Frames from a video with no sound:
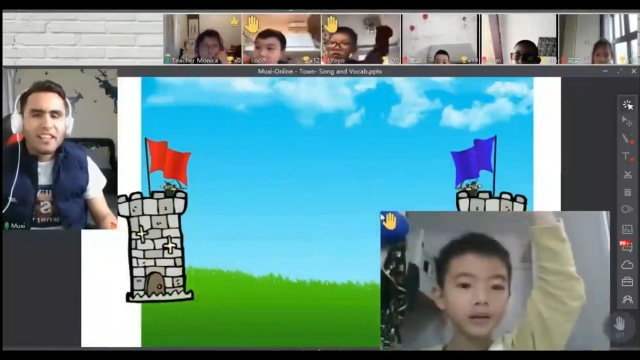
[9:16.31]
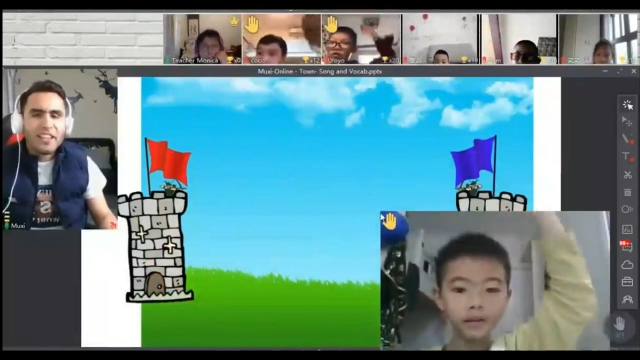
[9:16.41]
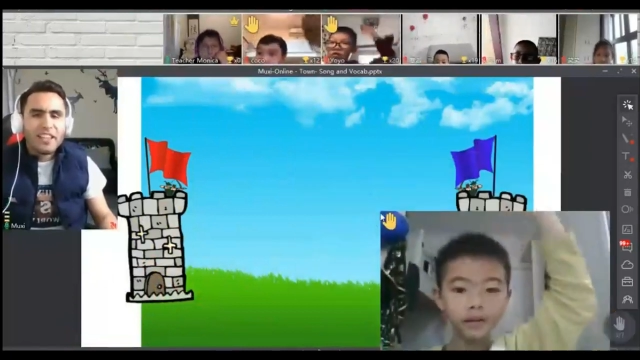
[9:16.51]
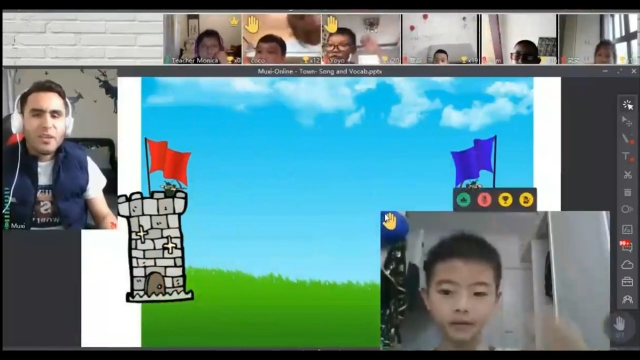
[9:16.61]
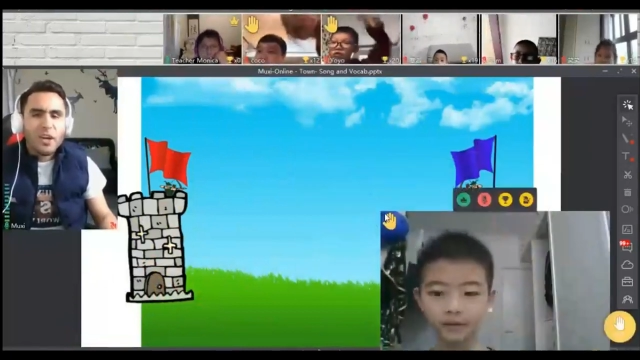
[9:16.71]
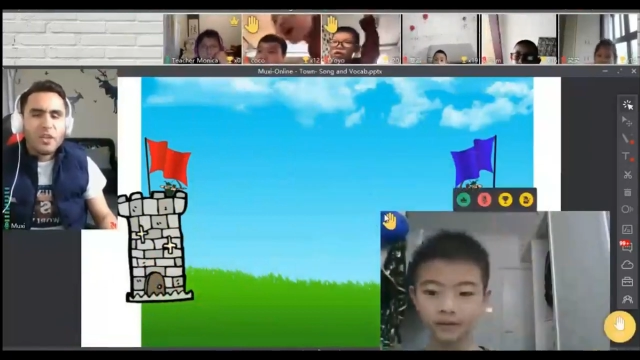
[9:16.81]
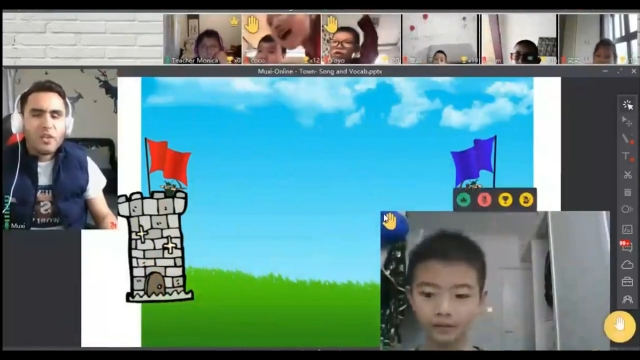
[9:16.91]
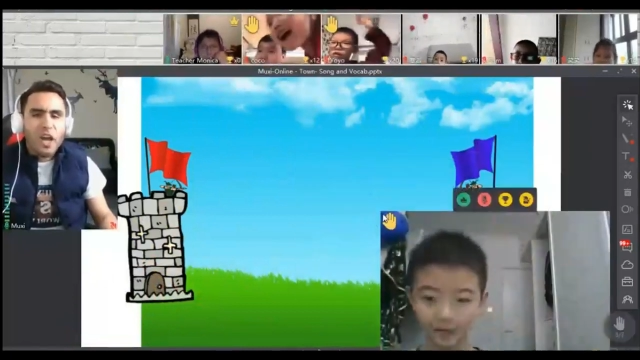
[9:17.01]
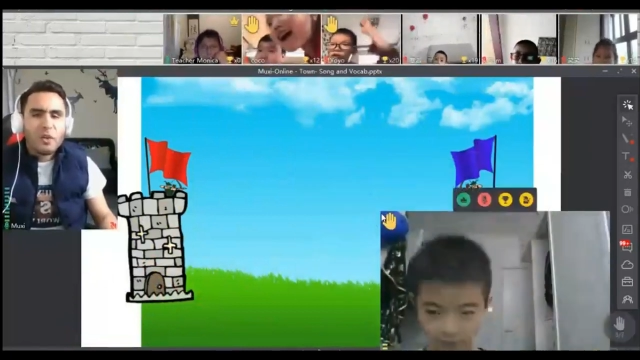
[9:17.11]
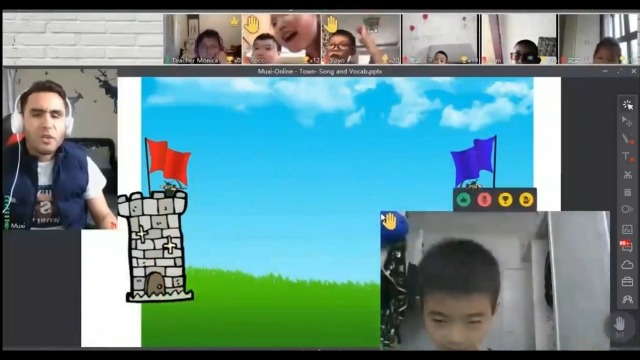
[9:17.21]
Speaker 1: try. Lee want to
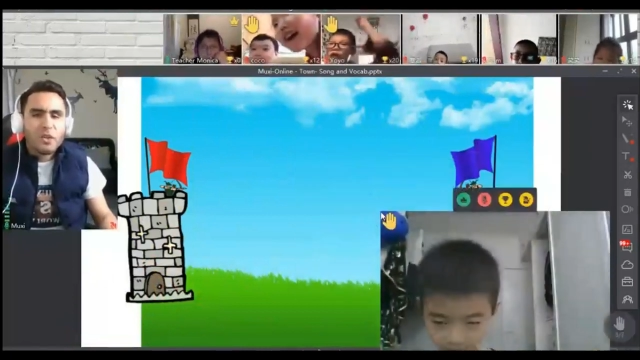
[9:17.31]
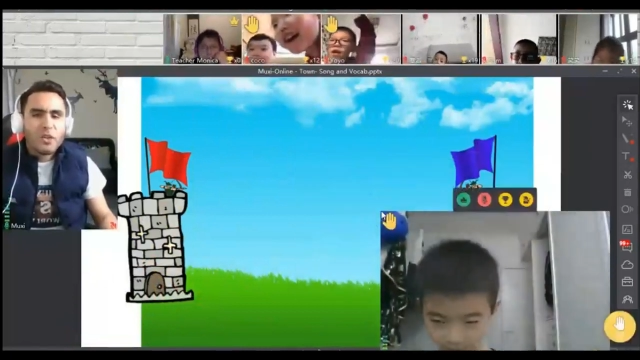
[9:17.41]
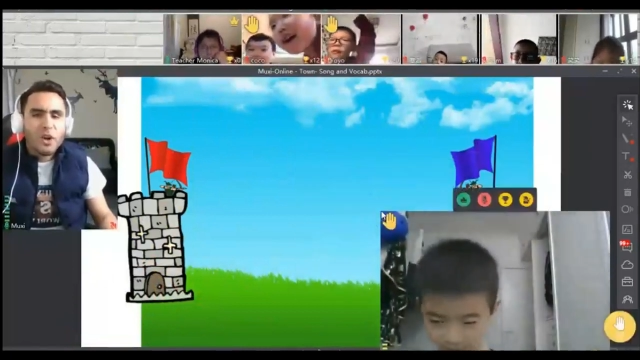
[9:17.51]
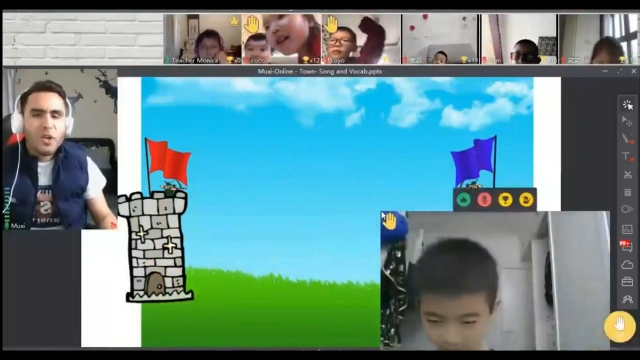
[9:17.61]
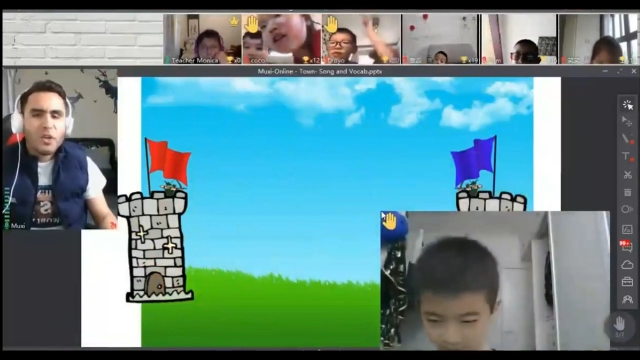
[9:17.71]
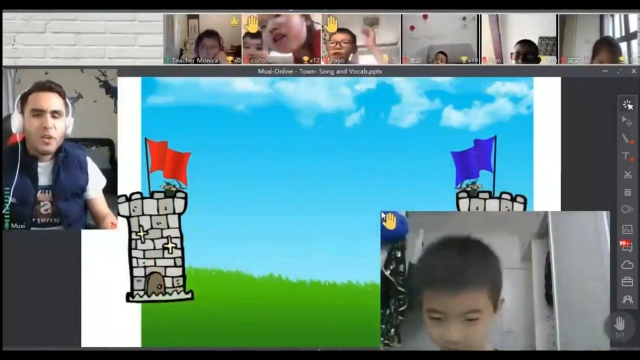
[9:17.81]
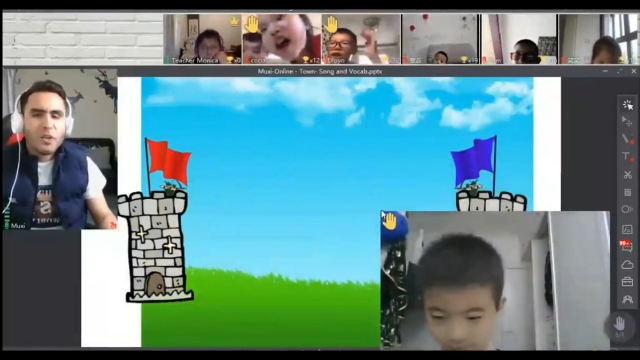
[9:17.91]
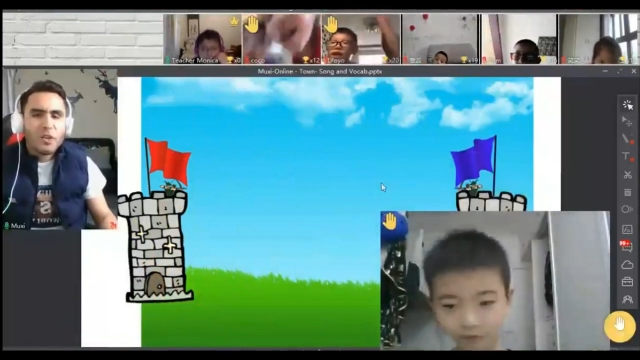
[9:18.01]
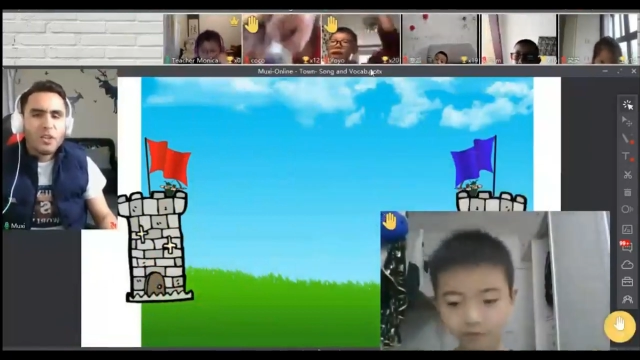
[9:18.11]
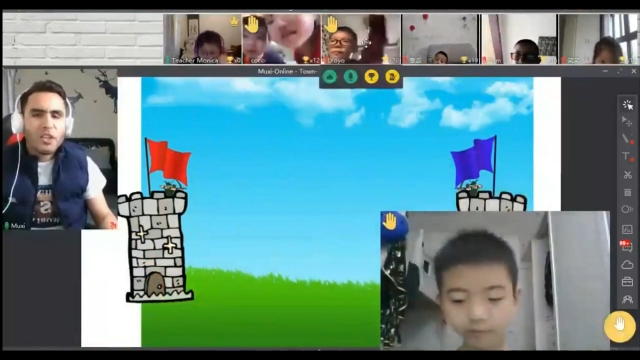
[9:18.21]
try with
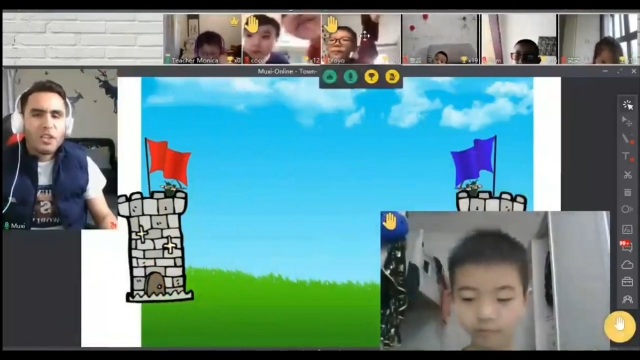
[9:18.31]
Yo-Yo.